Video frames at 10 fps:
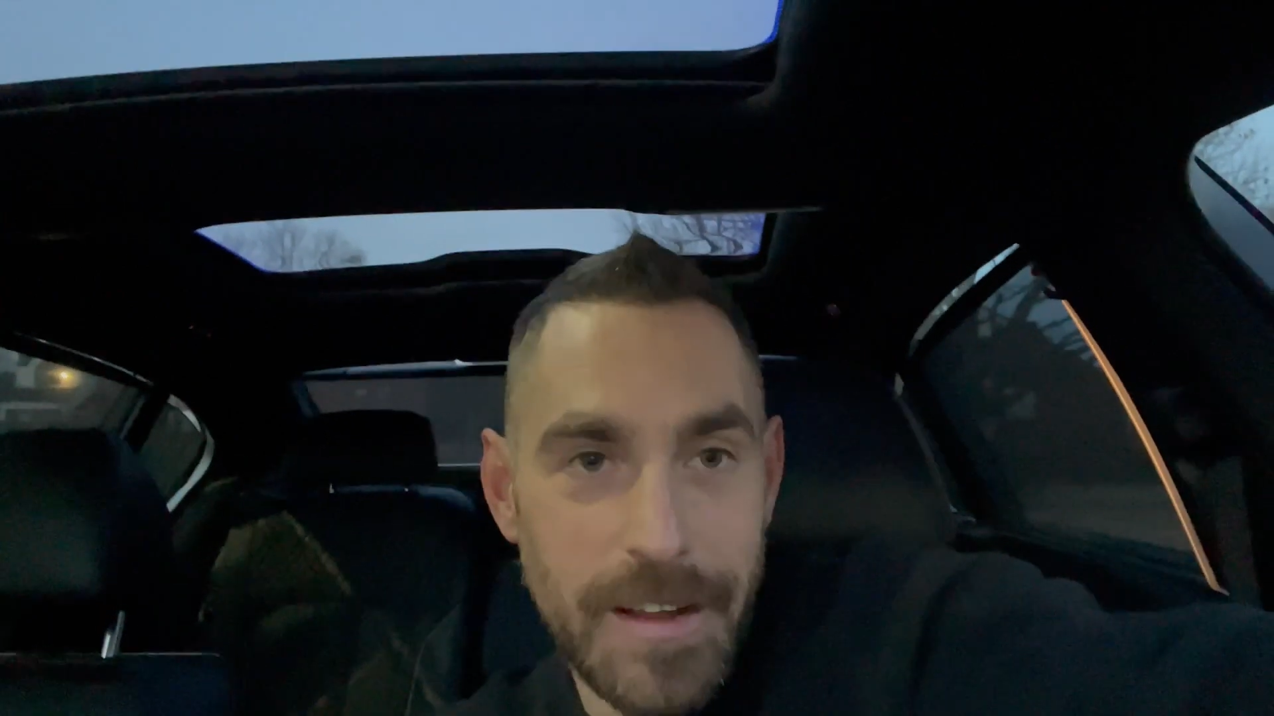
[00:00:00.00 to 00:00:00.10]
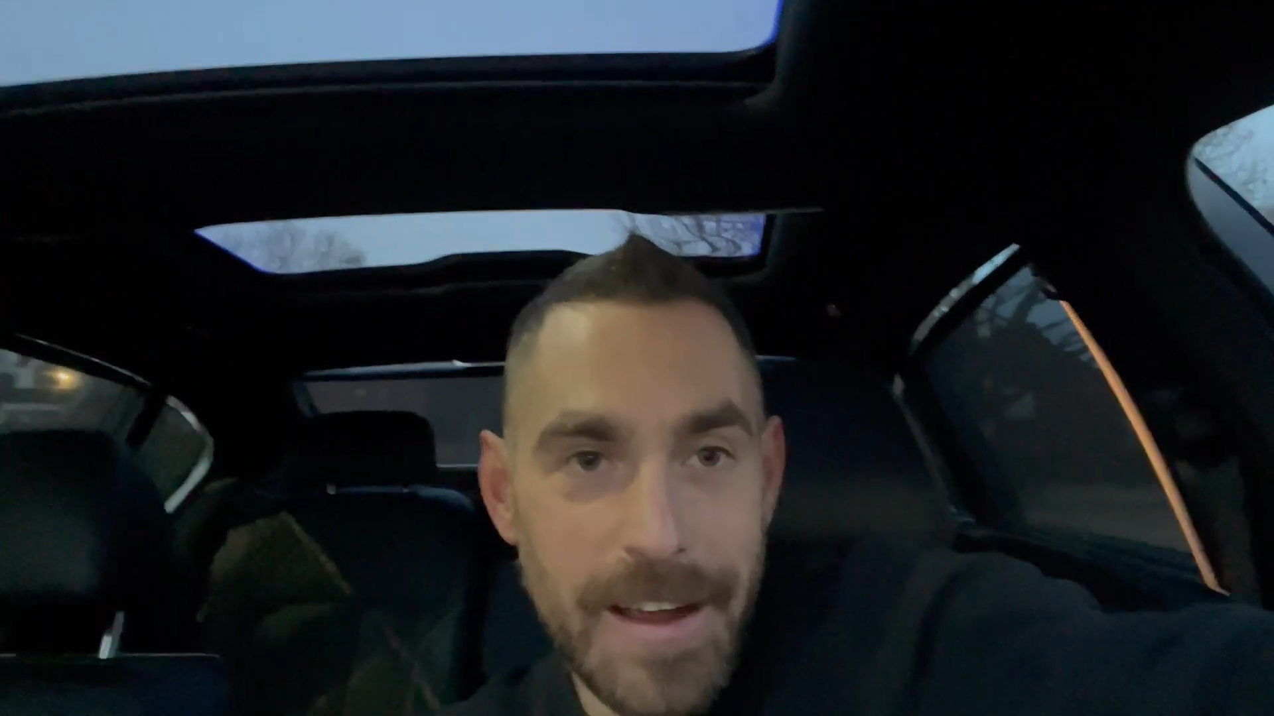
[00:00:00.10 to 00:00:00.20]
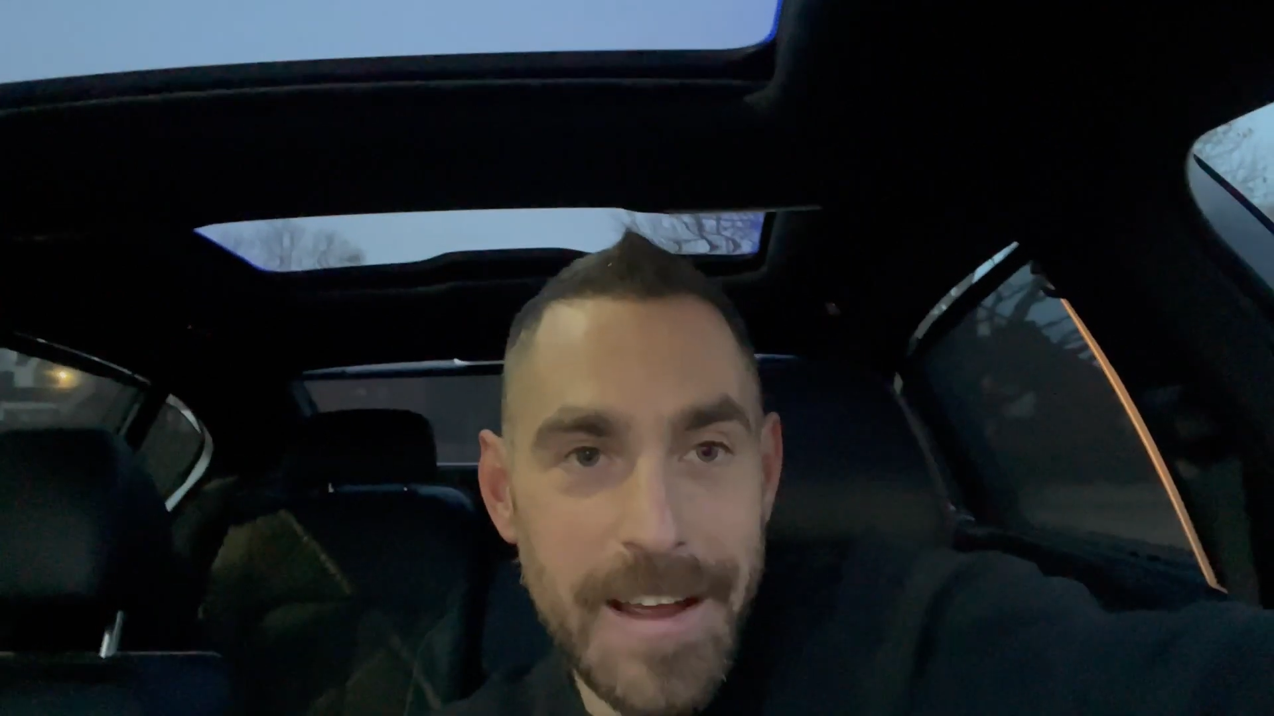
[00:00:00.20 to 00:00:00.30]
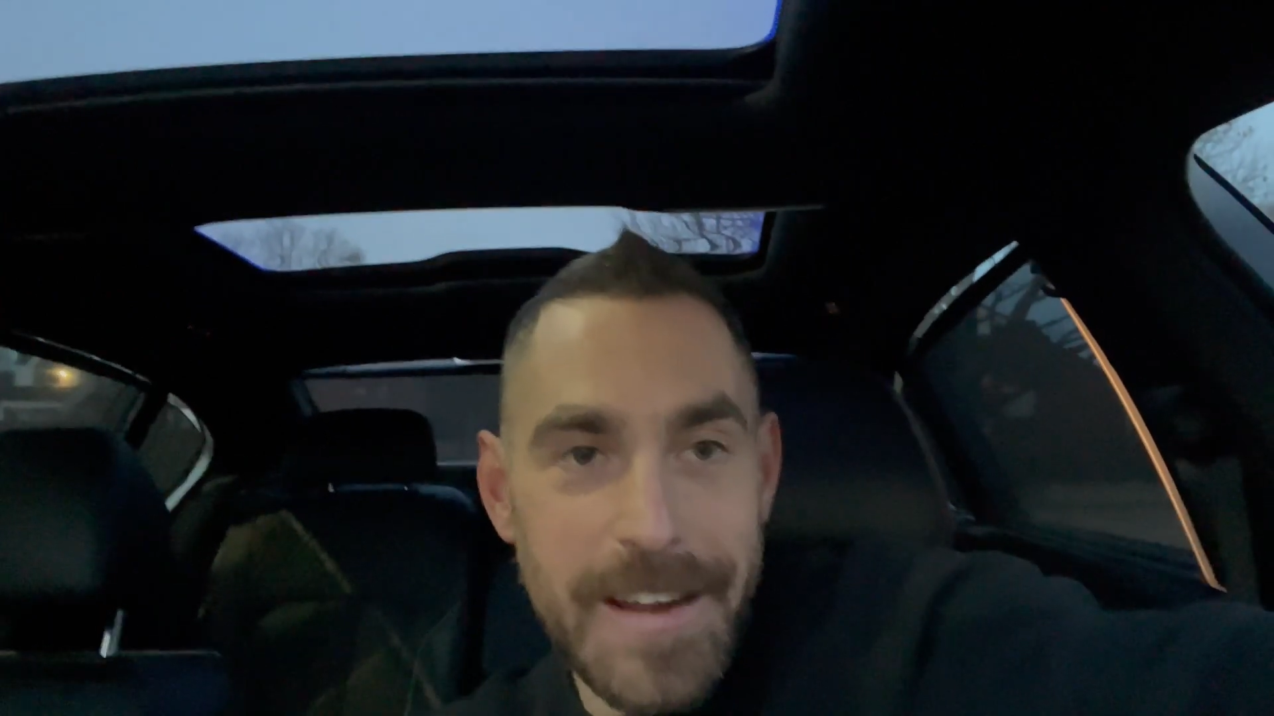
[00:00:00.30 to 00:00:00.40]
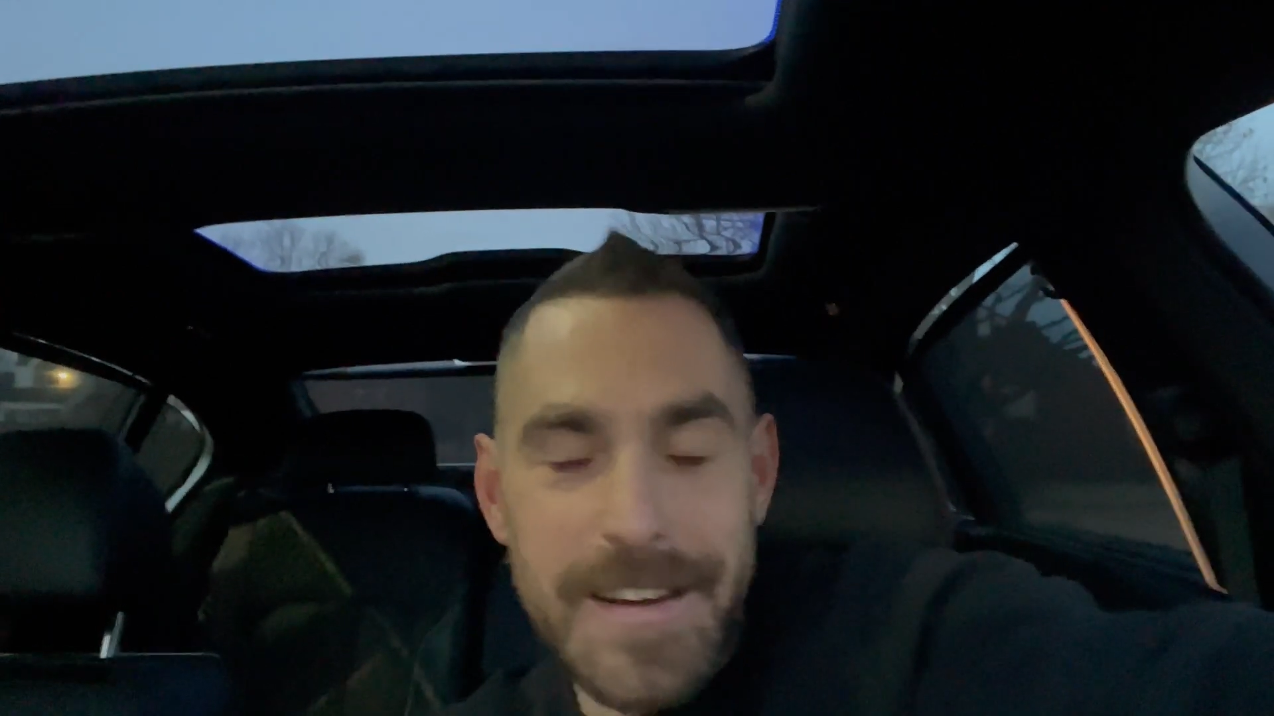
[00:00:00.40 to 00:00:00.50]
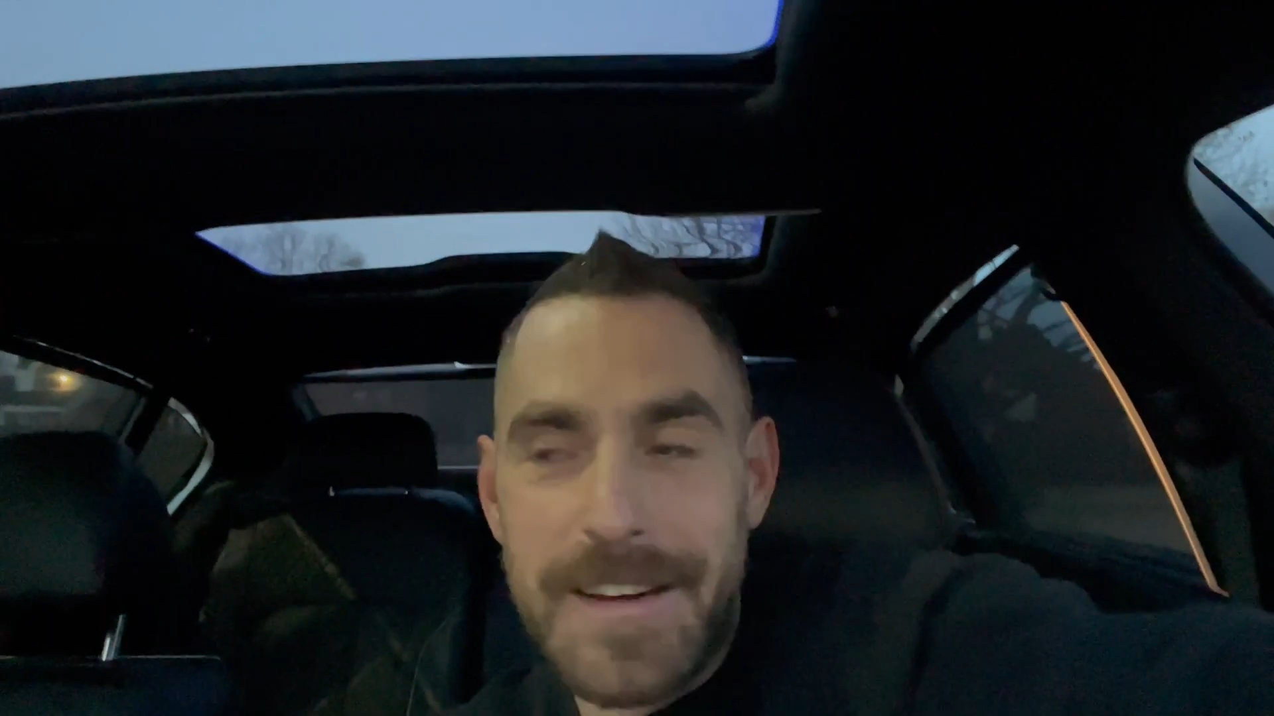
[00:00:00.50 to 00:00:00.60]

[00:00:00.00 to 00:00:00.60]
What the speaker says: the head,